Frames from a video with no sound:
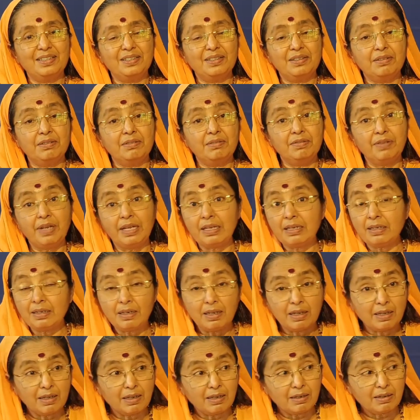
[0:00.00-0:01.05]

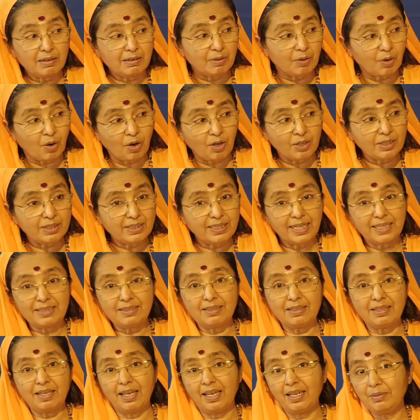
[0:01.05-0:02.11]
when Lord
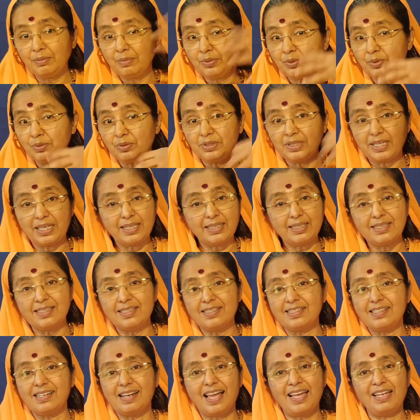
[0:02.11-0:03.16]
Death came to take
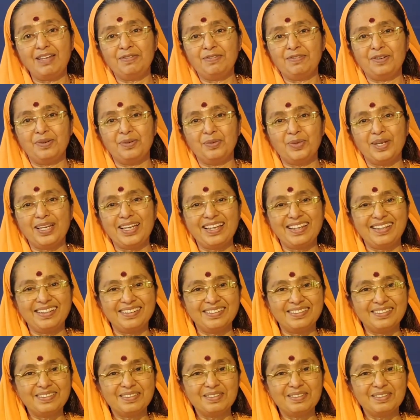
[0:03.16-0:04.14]
his life away.